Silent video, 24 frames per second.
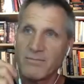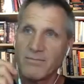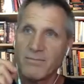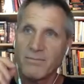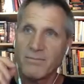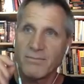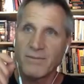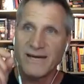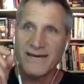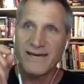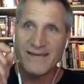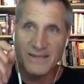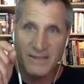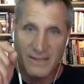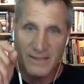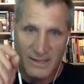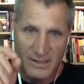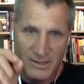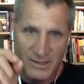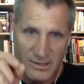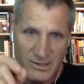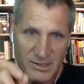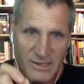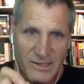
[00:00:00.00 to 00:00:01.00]
my
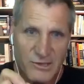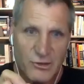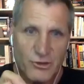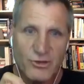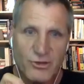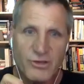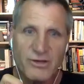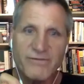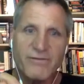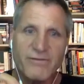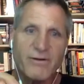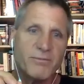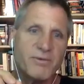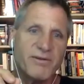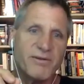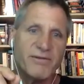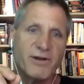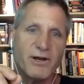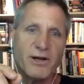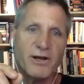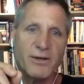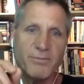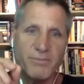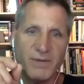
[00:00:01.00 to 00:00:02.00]
intention from the
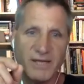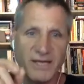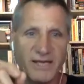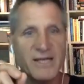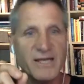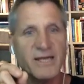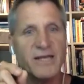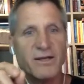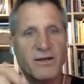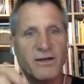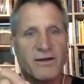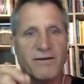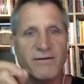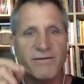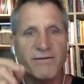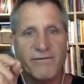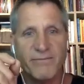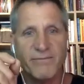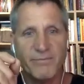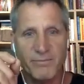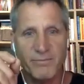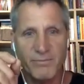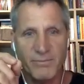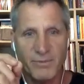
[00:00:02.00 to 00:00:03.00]
very beginning of
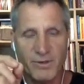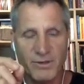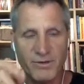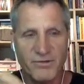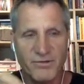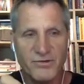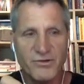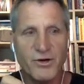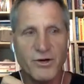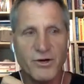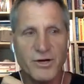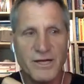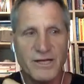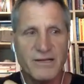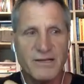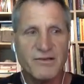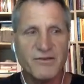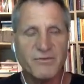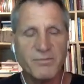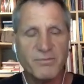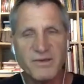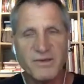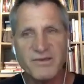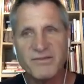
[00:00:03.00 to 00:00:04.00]
starting
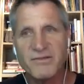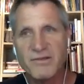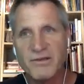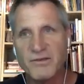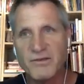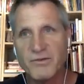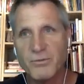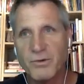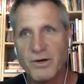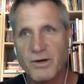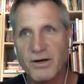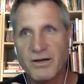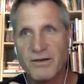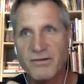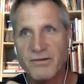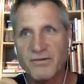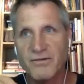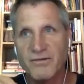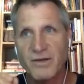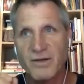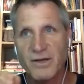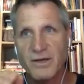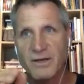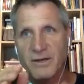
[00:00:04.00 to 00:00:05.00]
this business
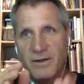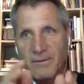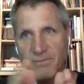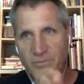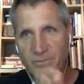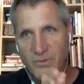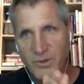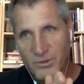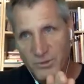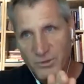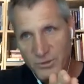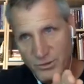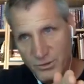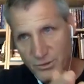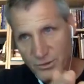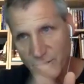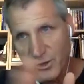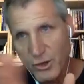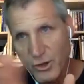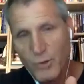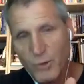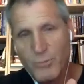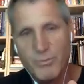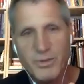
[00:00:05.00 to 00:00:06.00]
was to
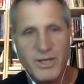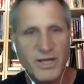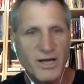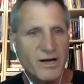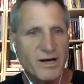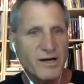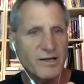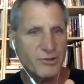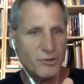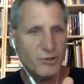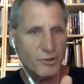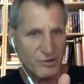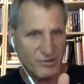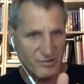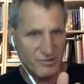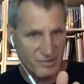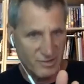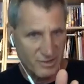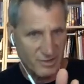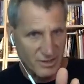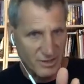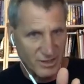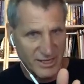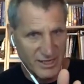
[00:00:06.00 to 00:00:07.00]
go beyond just
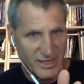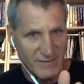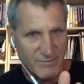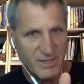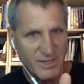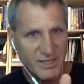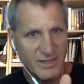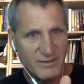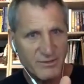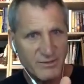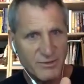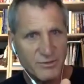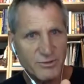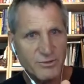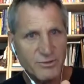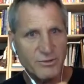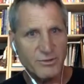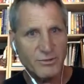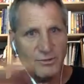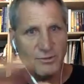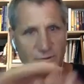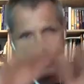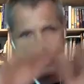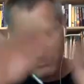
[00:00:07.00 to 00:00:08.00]
climbing
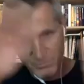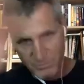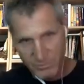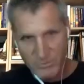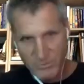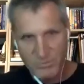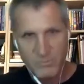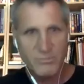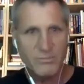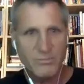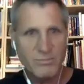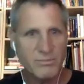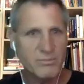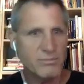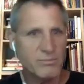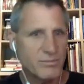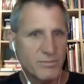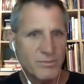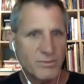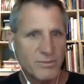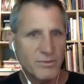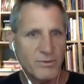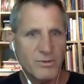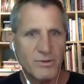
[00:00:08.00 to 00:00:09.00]
to
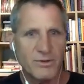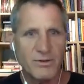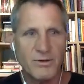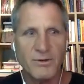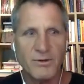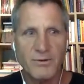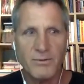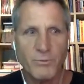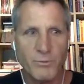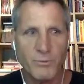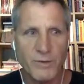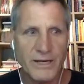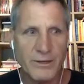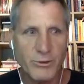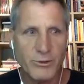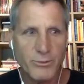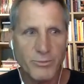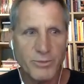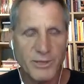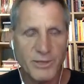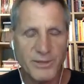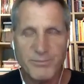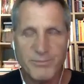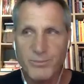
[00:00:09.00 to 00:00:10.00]
regular
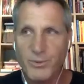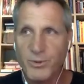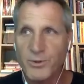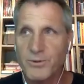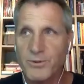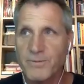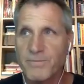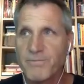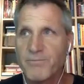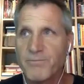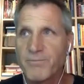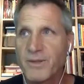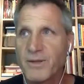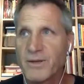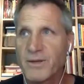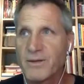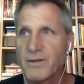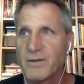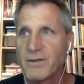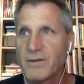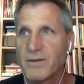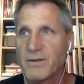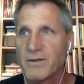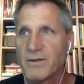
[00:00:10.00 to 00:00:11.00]
people,
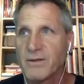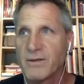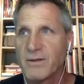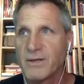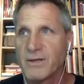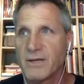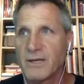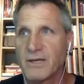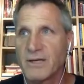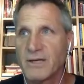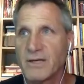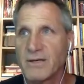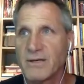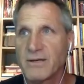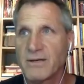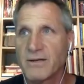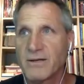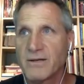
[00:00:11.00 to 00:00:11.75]
and